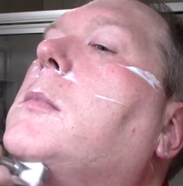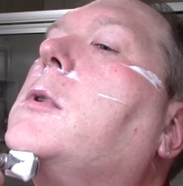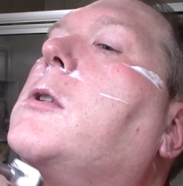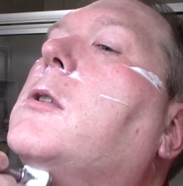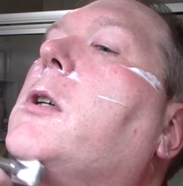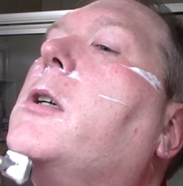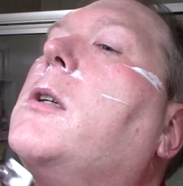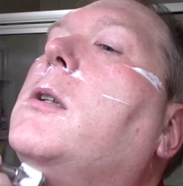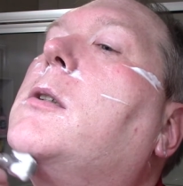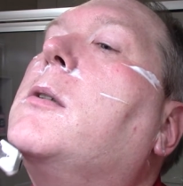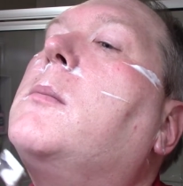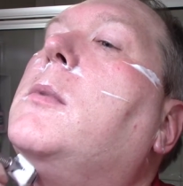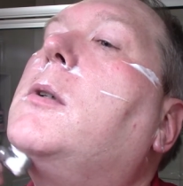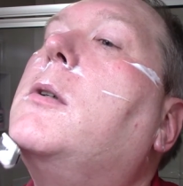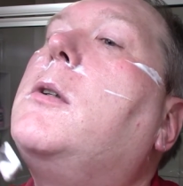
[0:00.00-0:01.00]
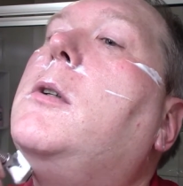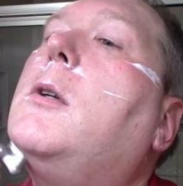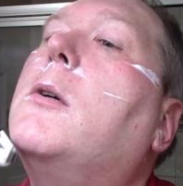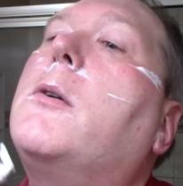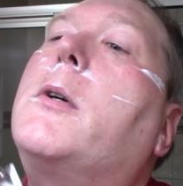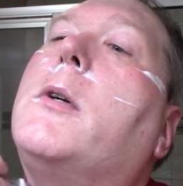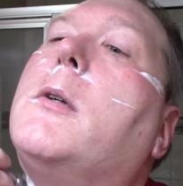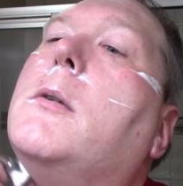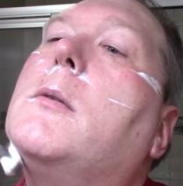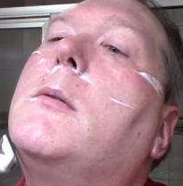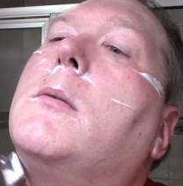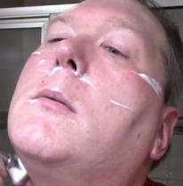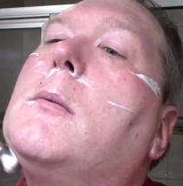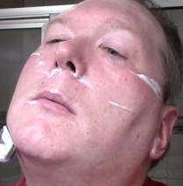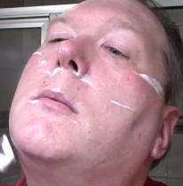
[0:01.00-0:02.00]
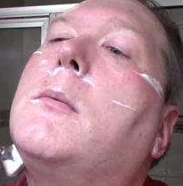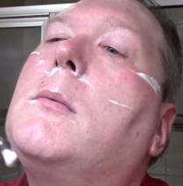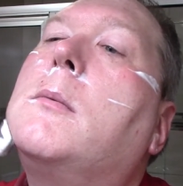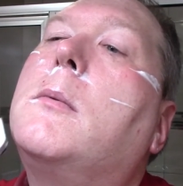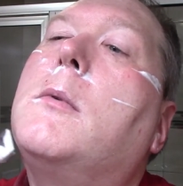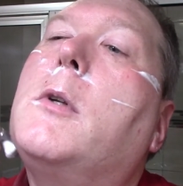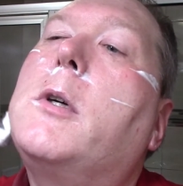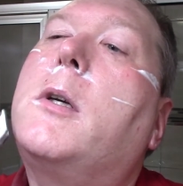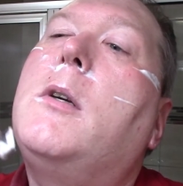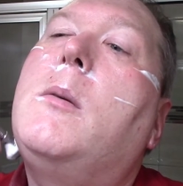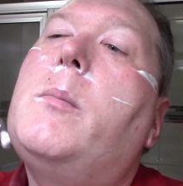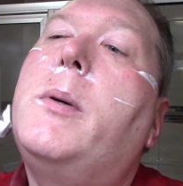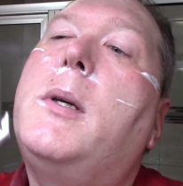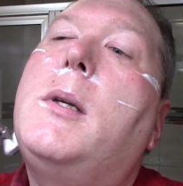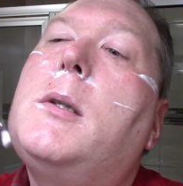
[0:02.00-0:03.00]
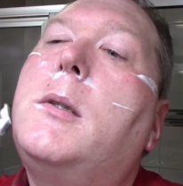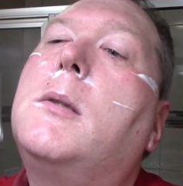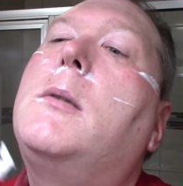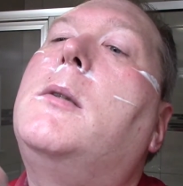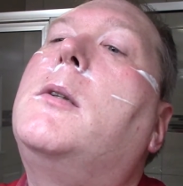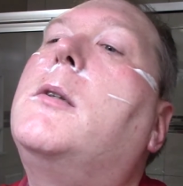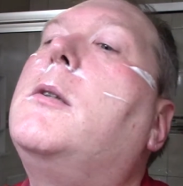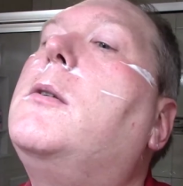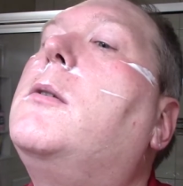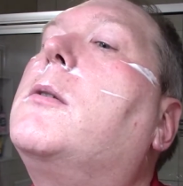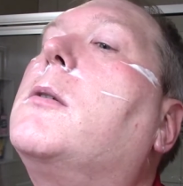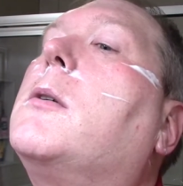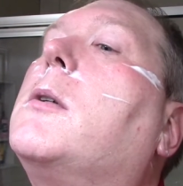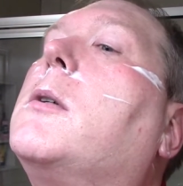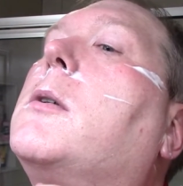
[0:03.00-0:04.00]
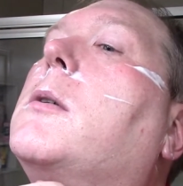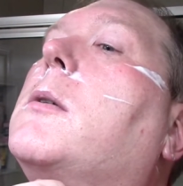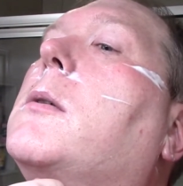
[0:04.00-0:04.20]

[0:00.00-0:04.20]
created some good yogurt looking peaks in there. You saw it.